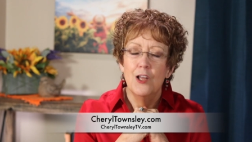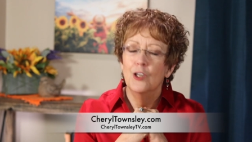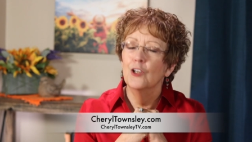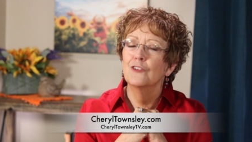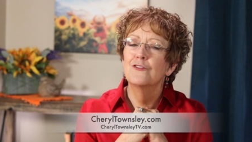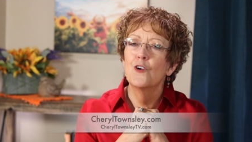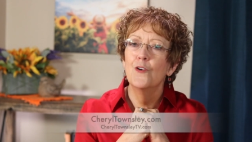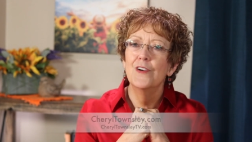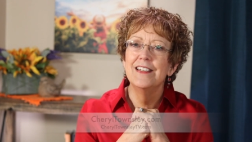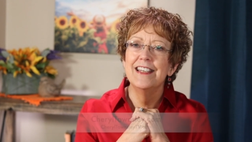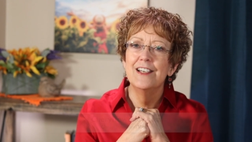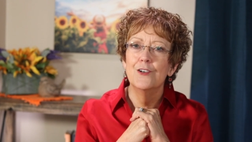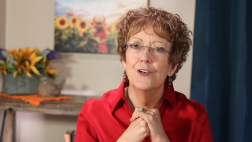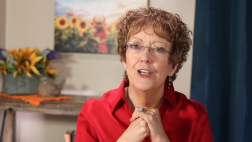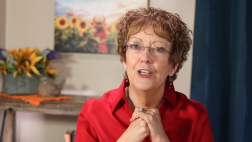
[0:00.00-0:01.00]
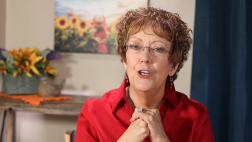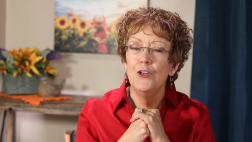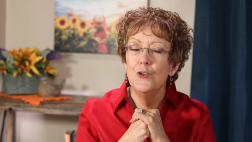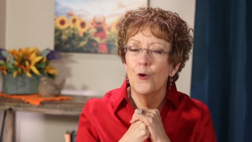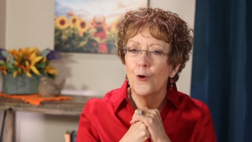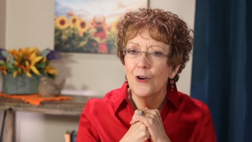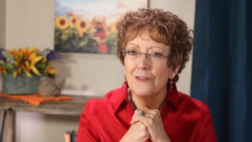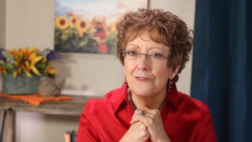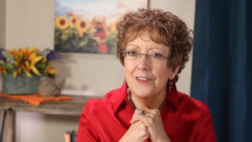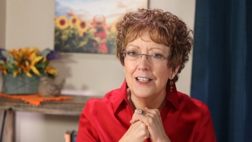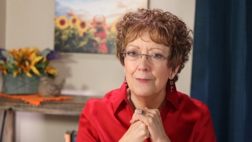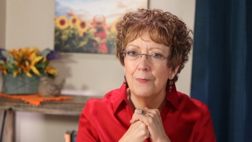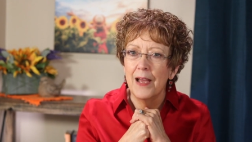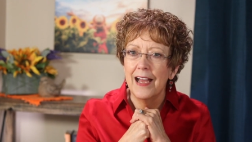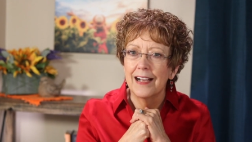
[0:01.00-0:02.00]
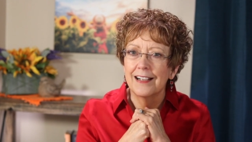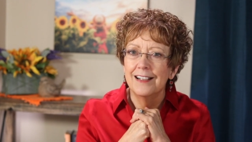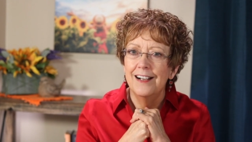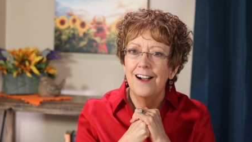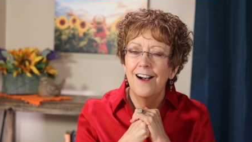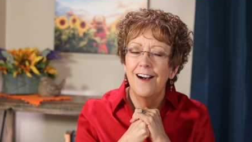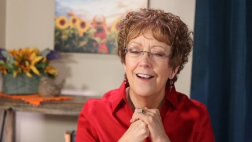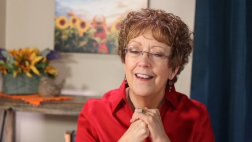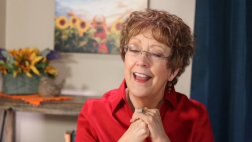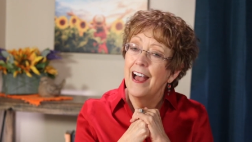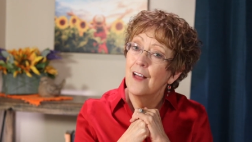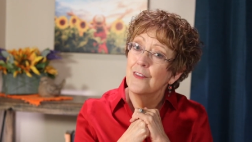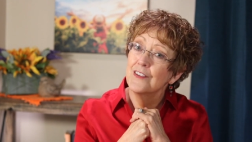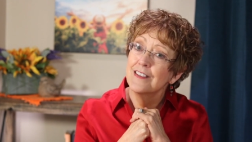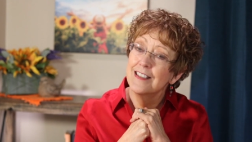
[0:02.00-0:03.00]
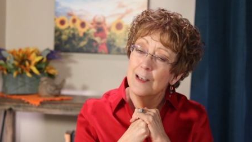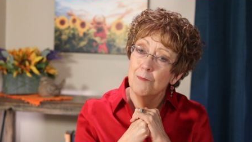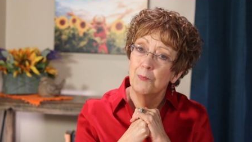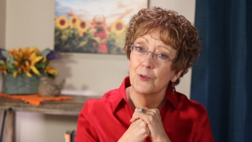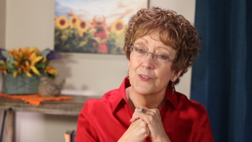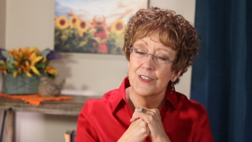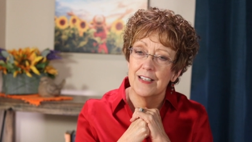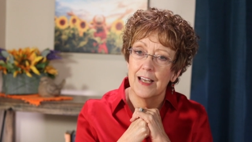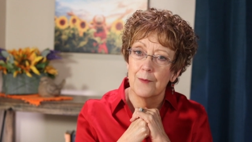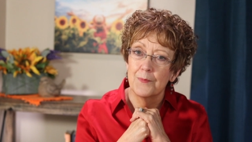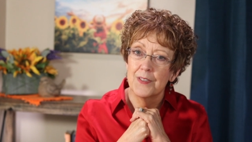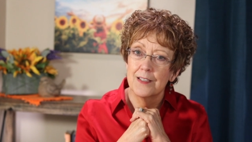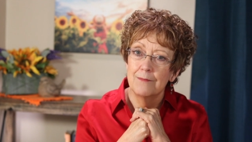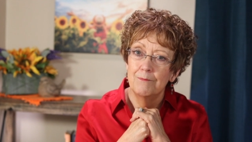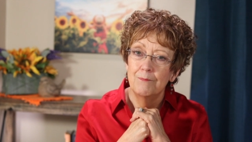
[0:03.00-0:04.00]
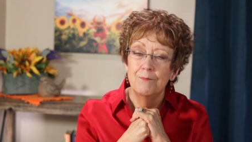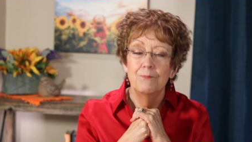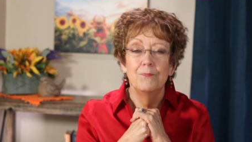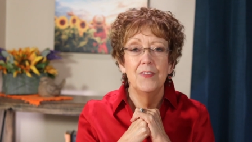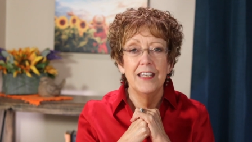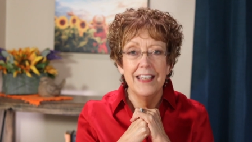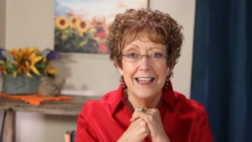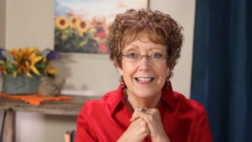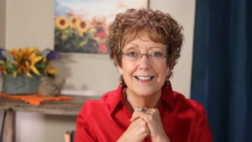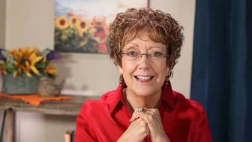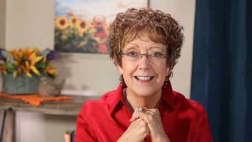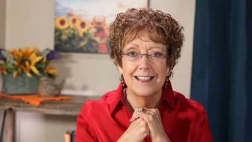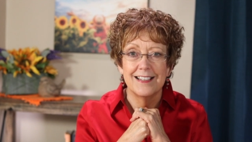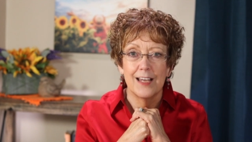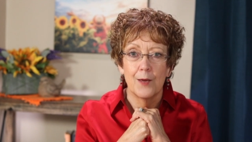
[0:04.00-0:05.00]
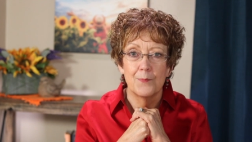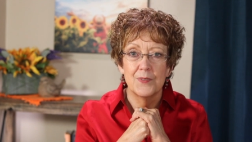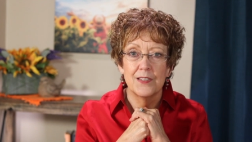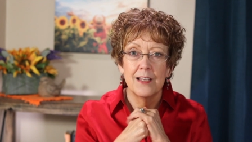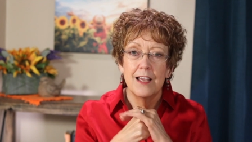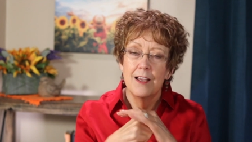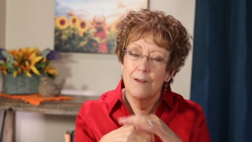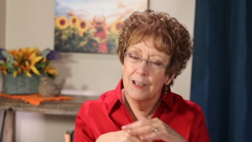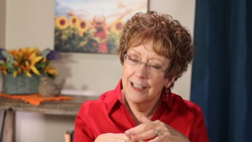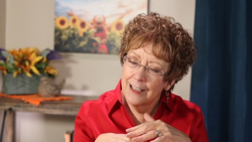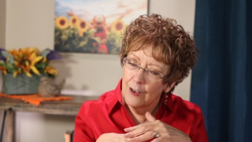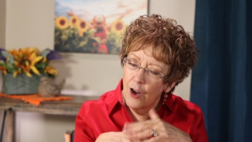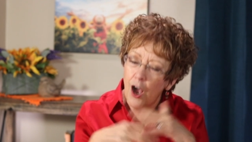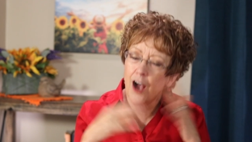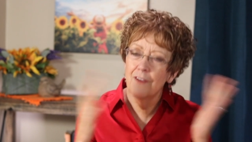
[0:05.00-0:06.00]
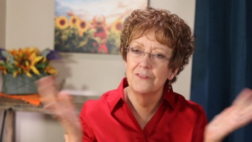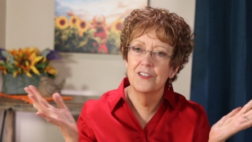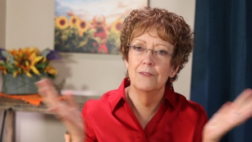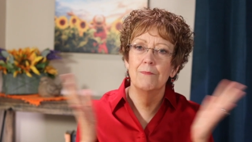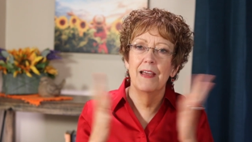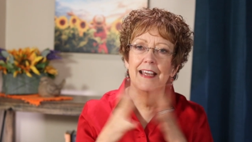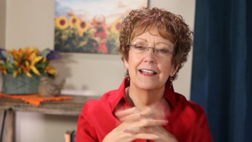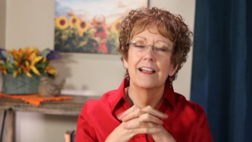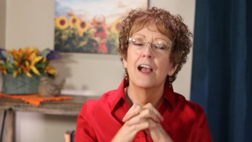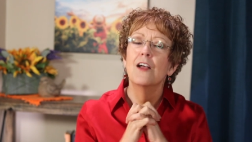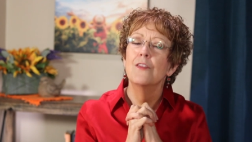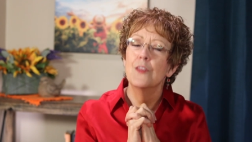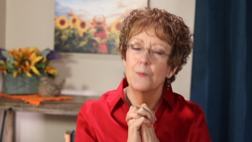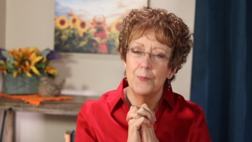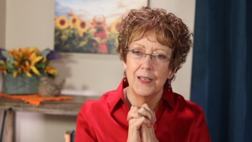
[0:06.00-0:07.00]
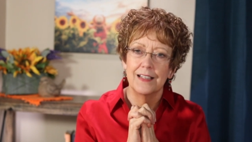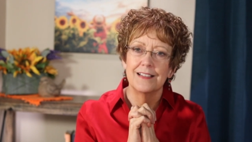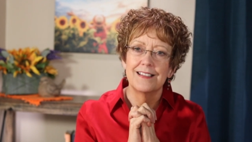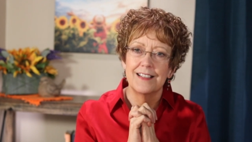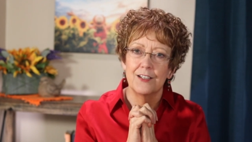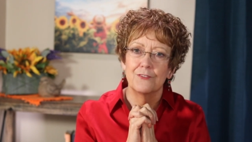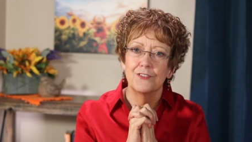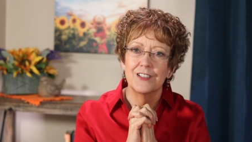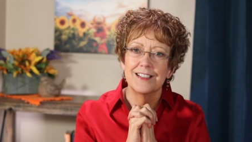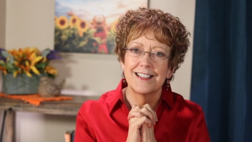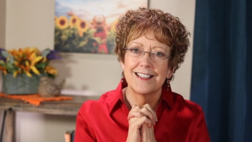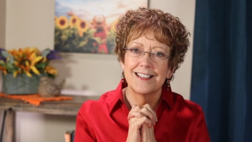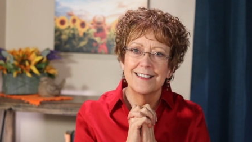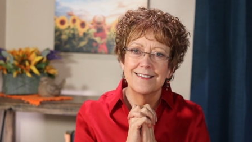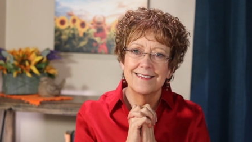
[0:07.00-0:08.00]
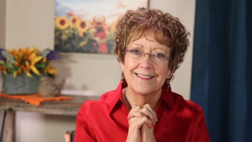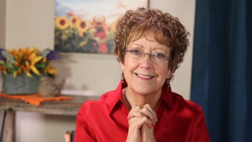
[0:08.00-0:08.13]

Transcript: Look forward to hearing your feedback on how the simple steps, the easy steps, can often make the biggest difference.